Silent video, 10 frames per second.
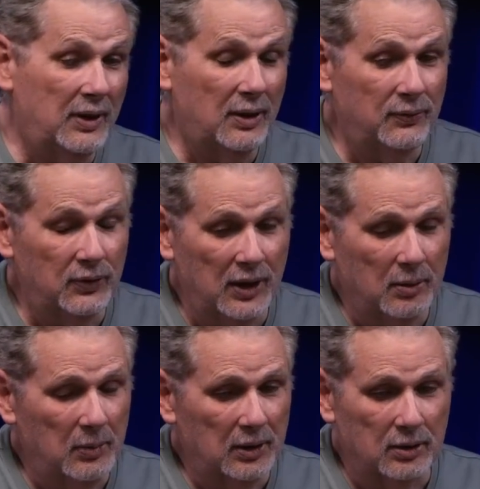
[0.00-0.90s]
now, if you
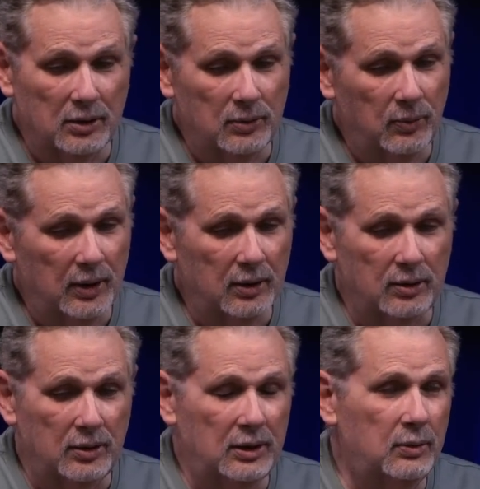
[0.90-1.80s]
can't make a good record,
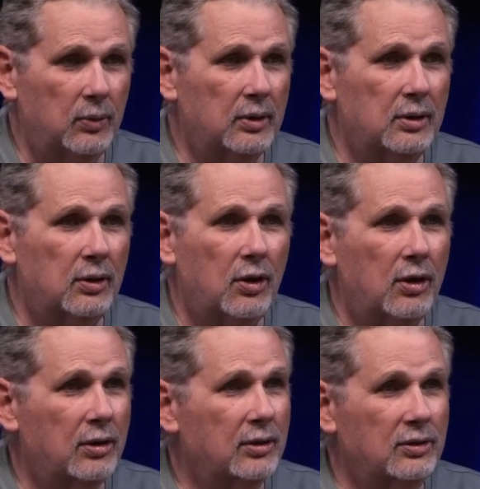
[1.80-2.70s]
you need to work a little
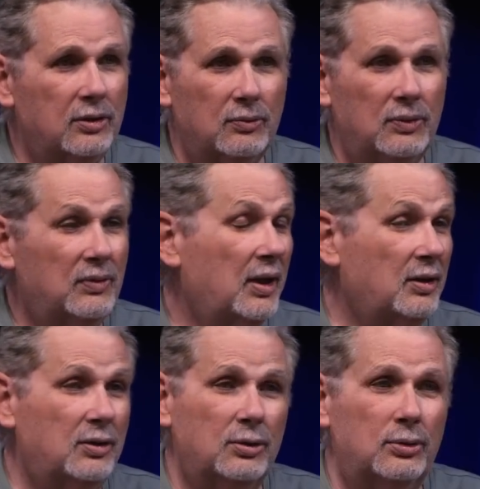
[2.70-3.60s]
harder because we've got the
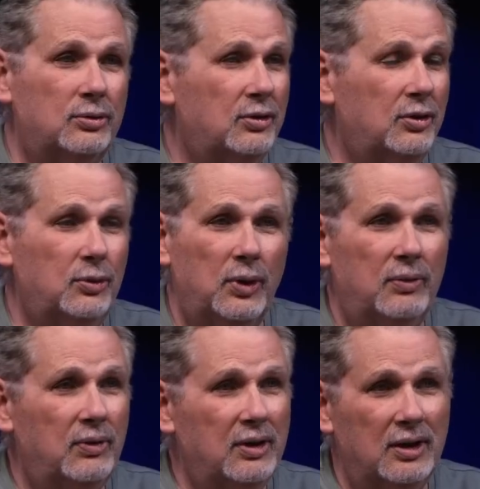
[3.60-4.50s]
tools to do
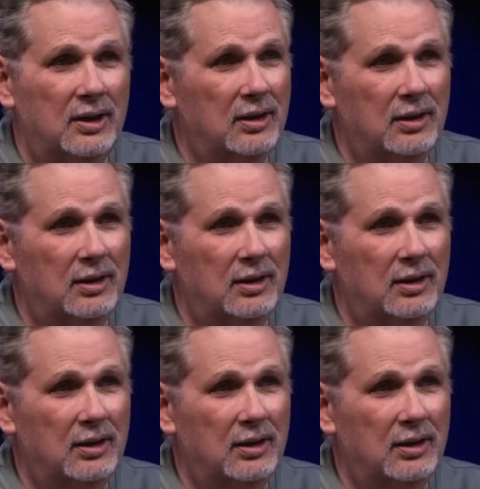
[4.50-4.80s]
everything.